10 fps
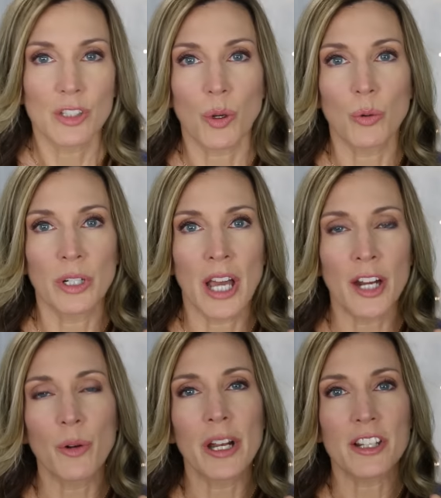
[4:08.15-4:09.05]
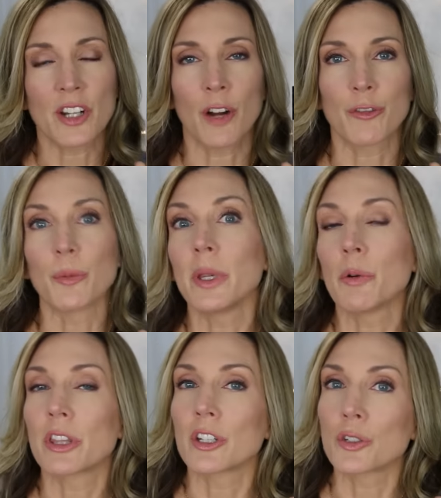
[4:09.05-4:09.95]
so not a great start for me
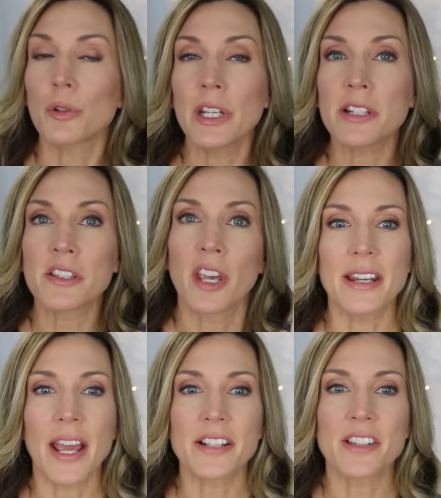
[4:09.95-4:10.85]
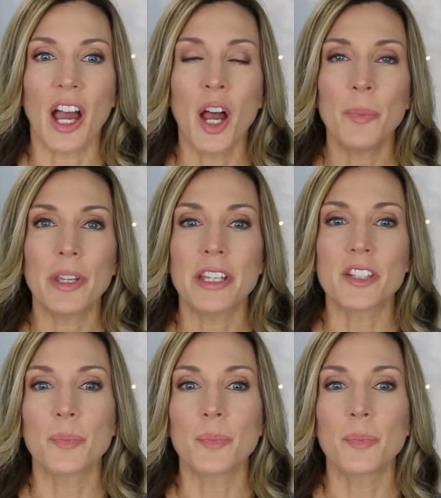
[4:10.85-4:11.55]
with Catrice. Next up is